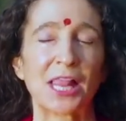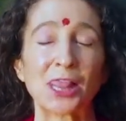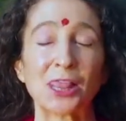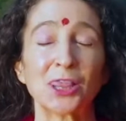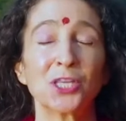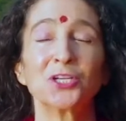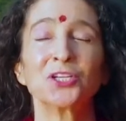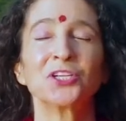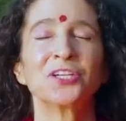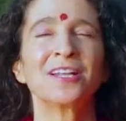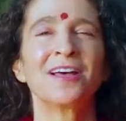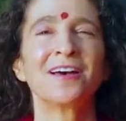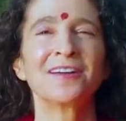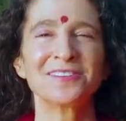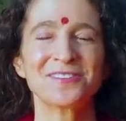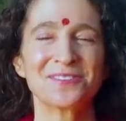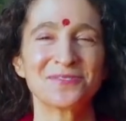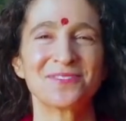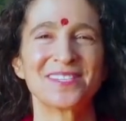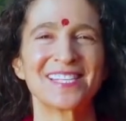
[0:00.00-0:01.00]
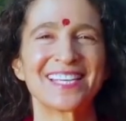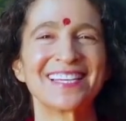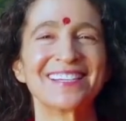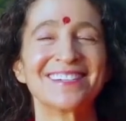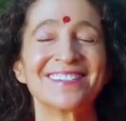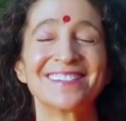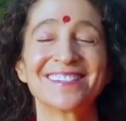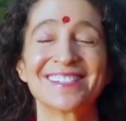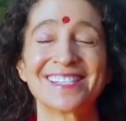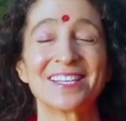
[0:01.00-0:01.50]
Learn lots of
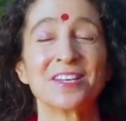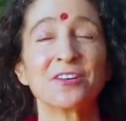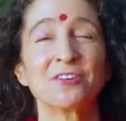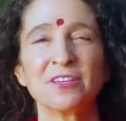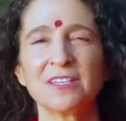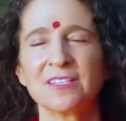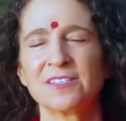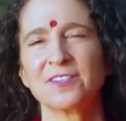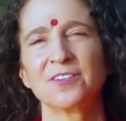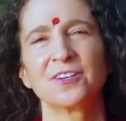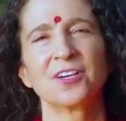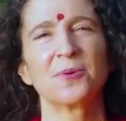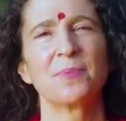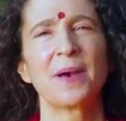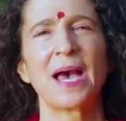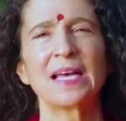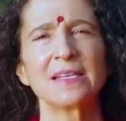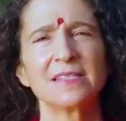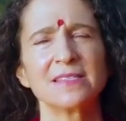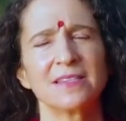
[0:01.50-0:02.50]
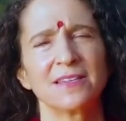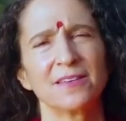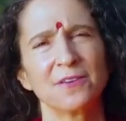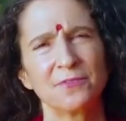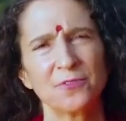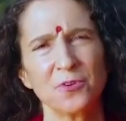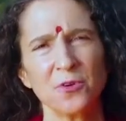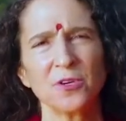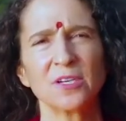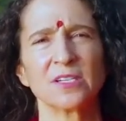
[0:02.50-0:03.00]
skills, increase your capacity,
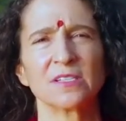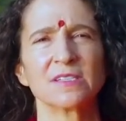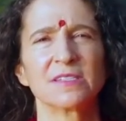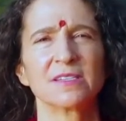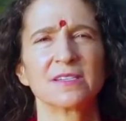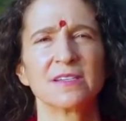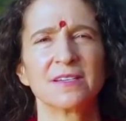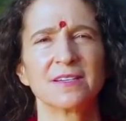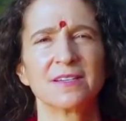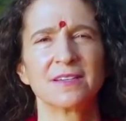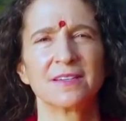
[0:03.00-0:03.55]
of course.